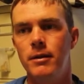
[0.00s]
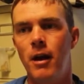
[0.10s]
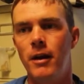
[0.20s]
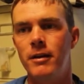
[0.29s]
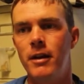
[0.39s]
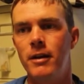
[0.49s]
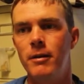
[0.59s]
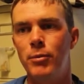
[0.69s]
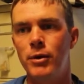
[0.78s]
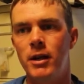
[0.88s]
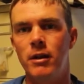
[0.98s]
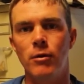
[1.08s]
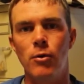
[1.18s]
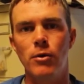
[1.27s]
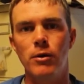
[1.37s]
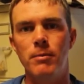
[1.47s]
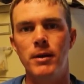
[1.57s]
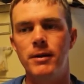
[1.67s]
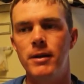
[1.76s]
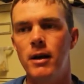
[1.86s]
not in any particular order,
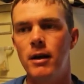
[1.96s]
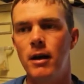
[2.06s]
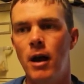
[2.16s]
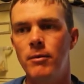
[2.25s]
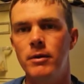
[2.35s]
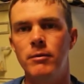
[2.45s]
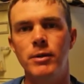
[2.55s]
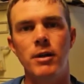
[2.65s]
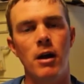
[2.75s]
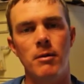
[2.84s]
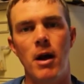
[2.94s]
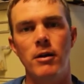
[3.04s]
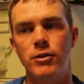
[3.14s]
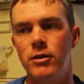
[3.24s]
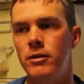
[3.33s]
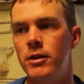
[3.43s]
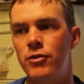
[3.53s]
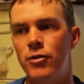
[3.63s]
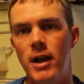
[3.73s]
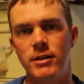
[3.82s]
but I would talk about the
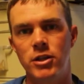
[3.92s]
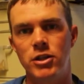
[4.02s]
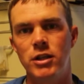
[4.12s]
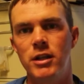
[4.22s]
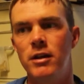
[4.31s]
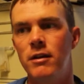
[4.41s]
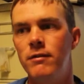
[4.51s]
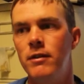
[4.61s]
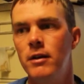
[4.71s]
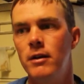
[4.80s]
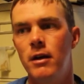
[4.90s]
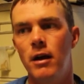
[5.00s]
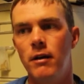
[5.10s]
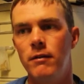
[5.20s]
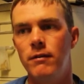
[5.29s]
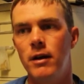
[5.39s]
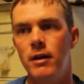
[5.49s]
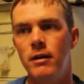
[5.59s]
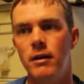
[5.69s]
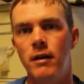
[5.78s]
transitioning
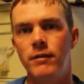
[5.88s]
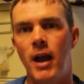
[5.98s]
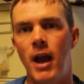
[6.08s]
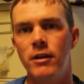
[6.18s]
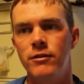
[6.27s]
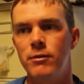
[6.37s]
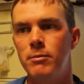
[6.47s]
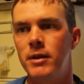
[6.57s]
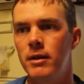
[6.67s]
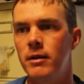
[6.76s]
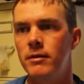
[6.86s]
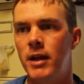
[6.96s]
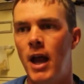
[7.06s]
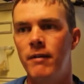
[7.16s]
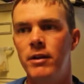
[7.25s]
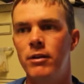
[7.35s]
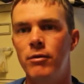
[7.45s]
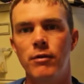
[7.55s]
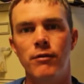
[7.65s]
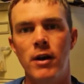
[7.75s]
of cows from calving
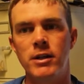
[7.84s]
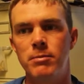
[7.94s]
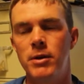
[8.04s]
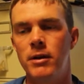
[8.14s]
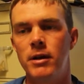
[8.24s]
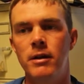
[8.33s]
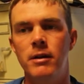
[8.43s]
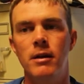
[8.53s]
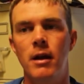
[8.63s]
through the fresh period.